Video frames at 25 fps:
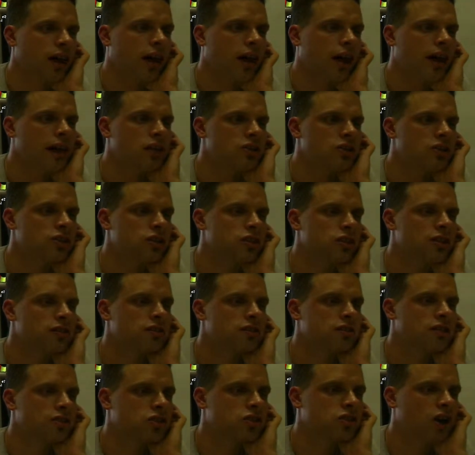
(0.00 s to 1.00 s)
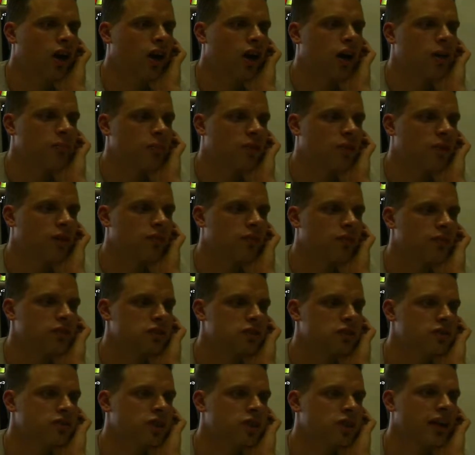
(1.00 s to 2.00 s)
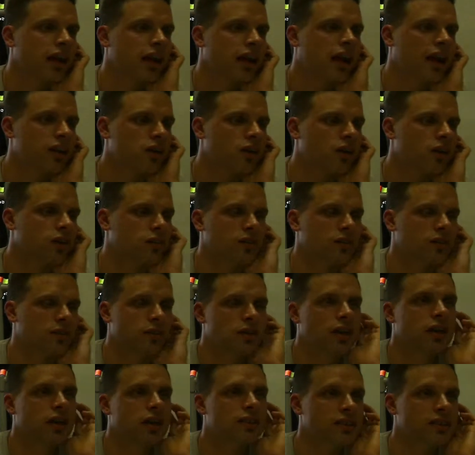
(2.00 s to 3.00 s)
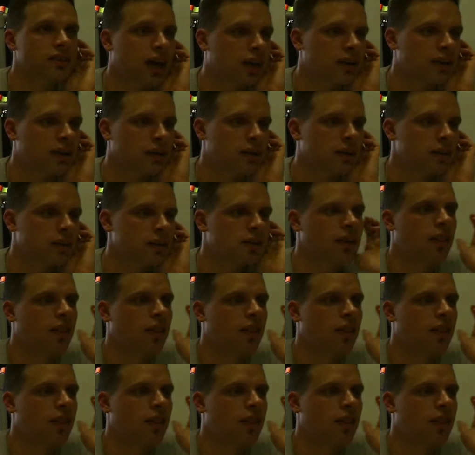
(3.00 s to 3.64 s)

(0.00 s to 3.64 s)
H is the type of the string hello, exactly.